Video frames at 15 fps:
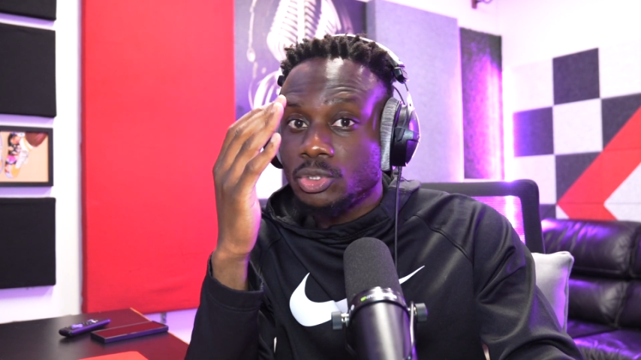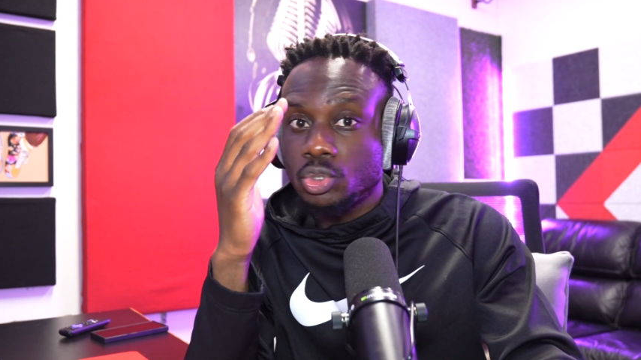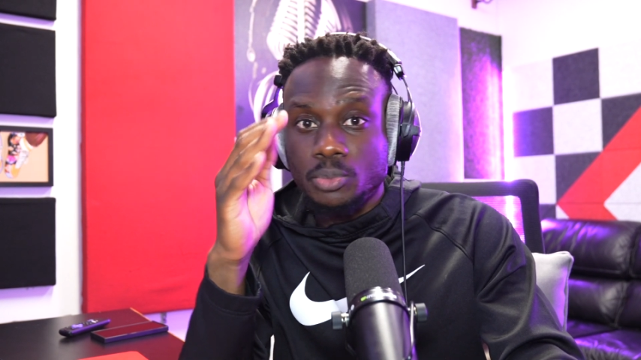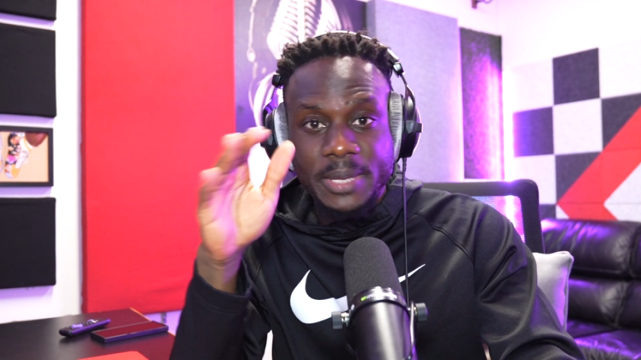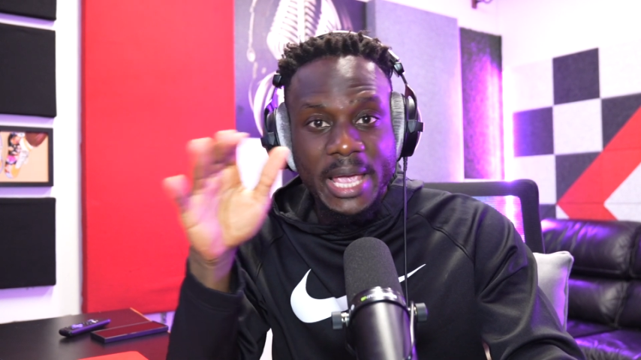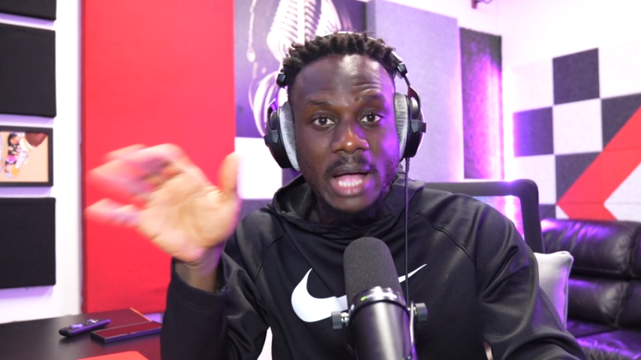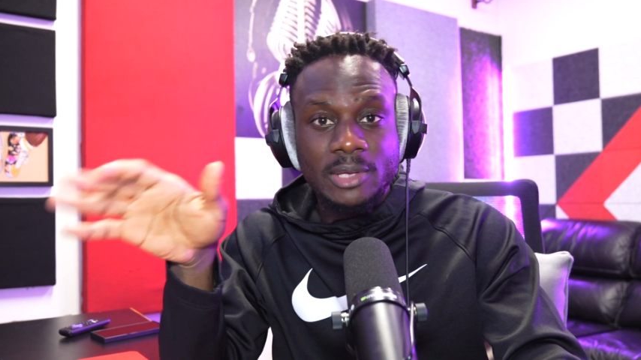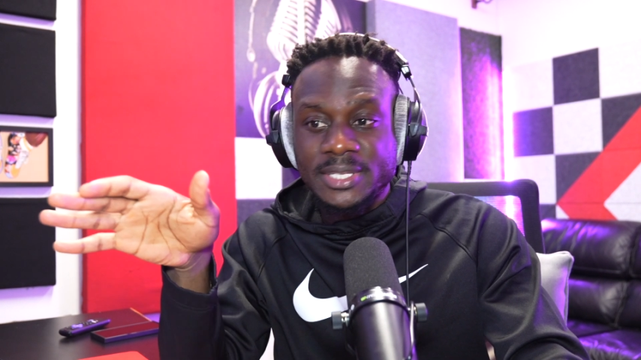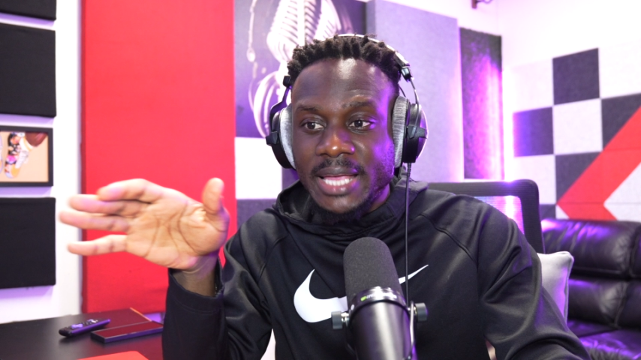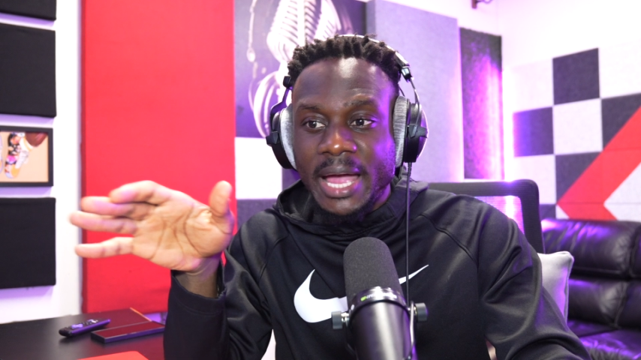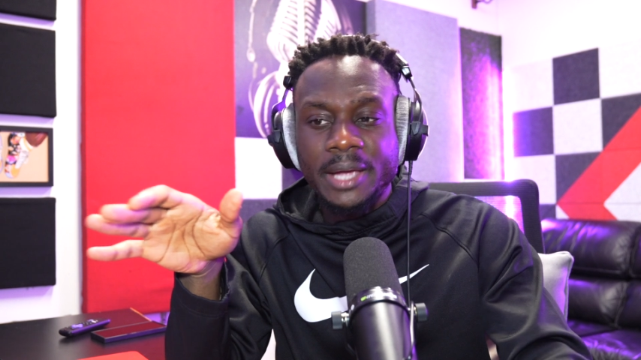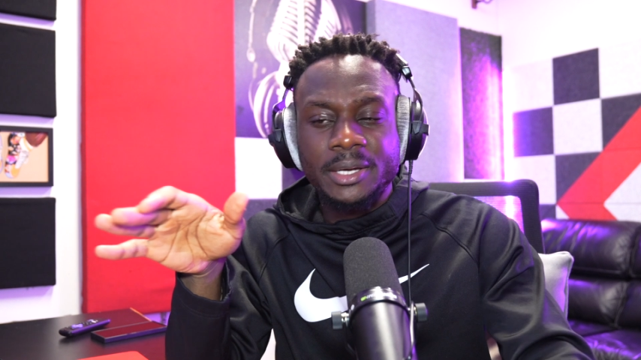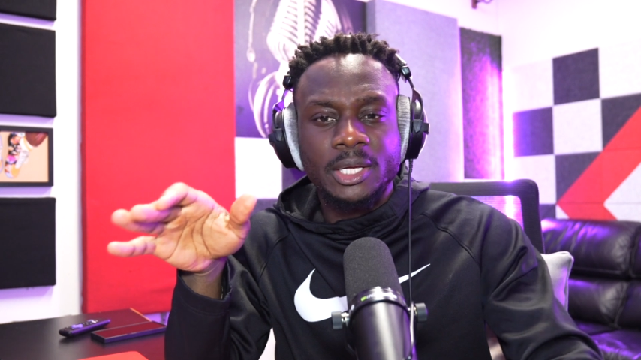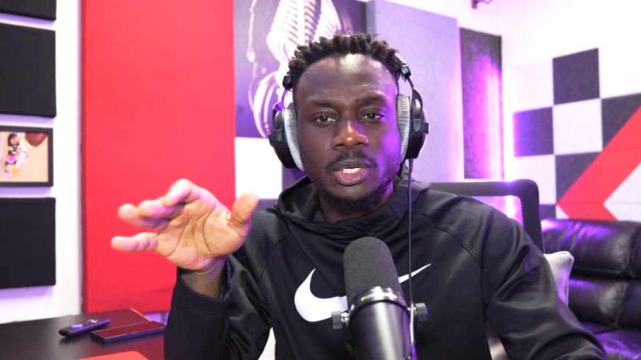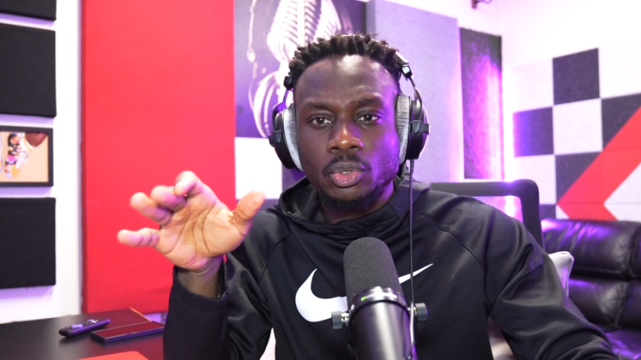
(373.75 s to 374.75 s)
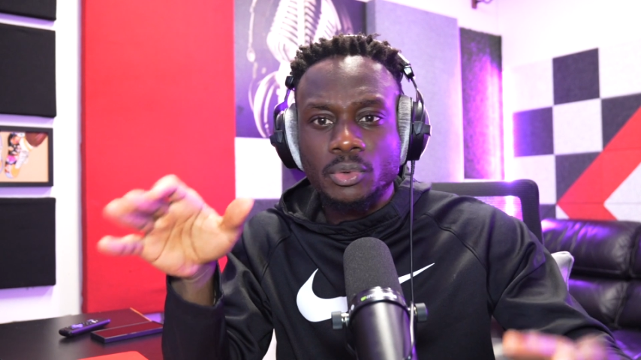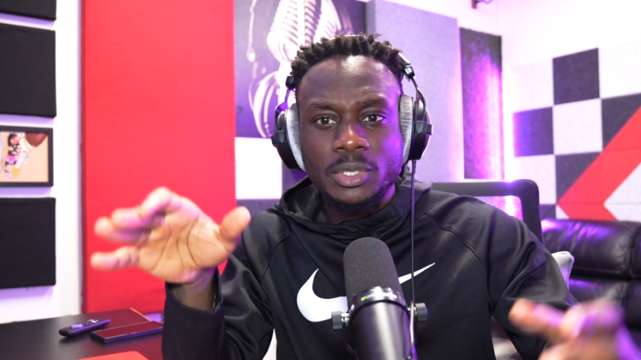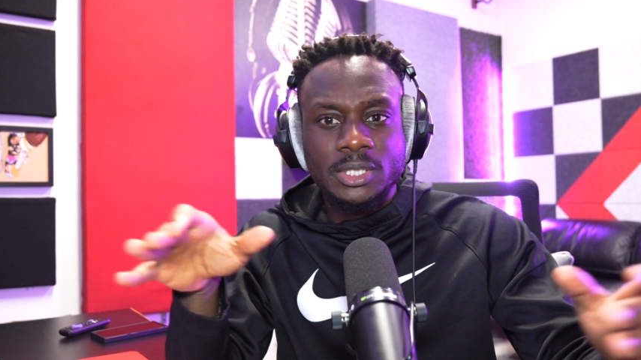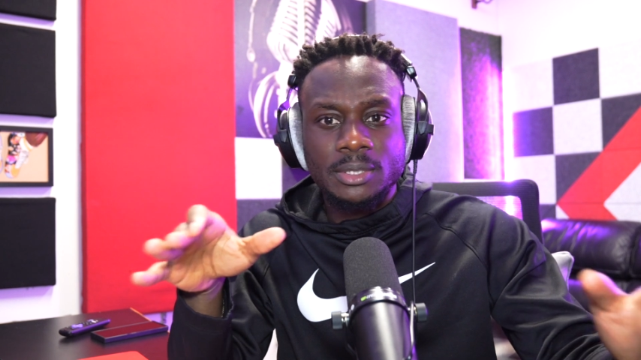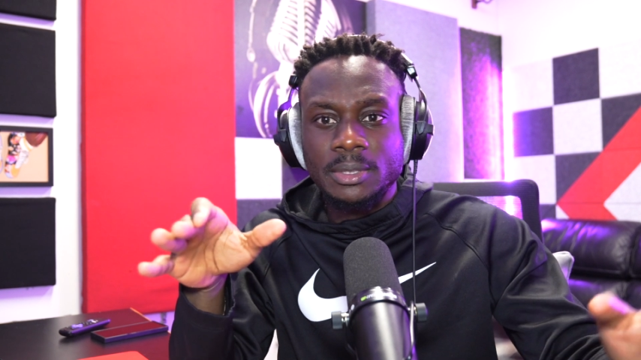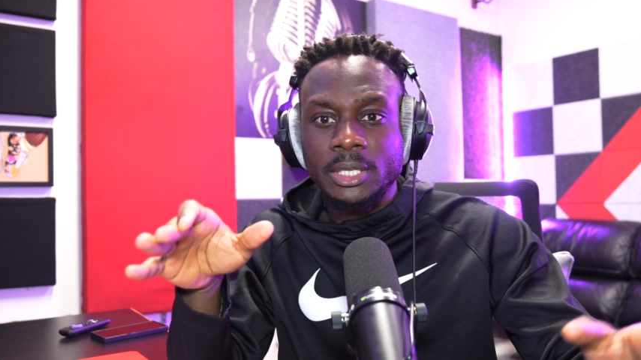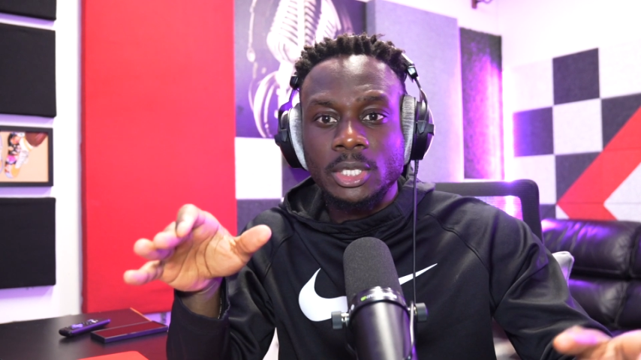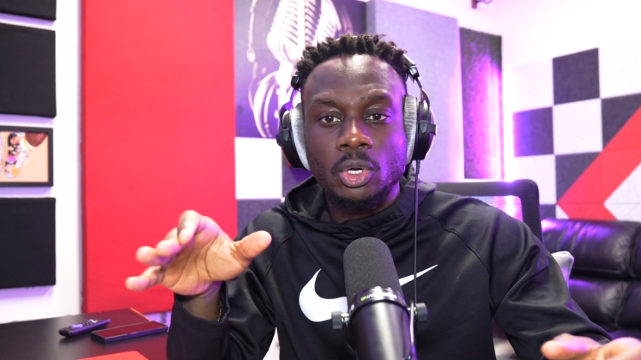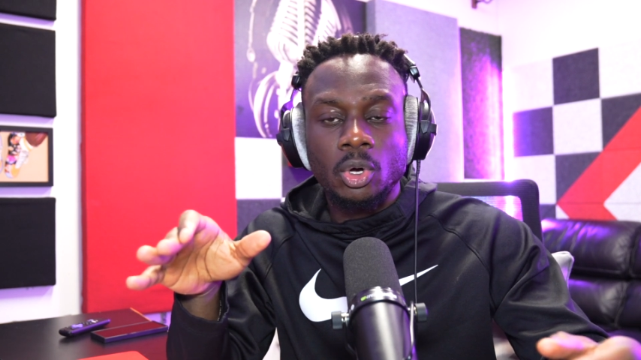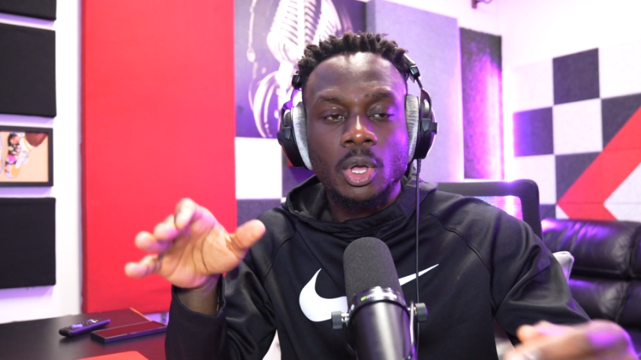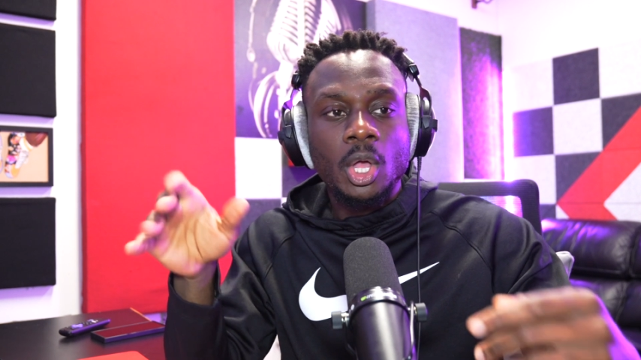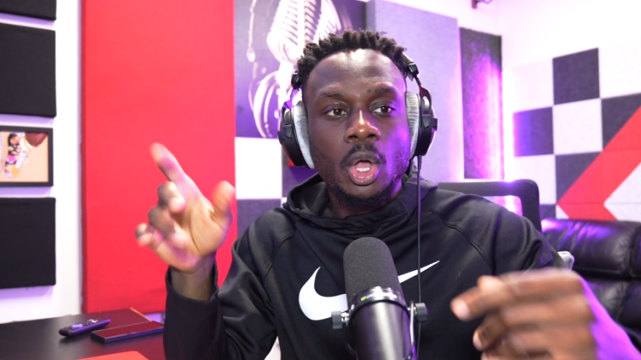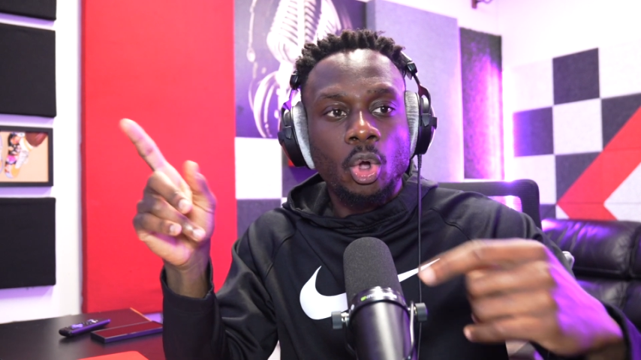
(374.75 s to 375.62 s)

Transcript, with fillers: to be outside there doing, you know,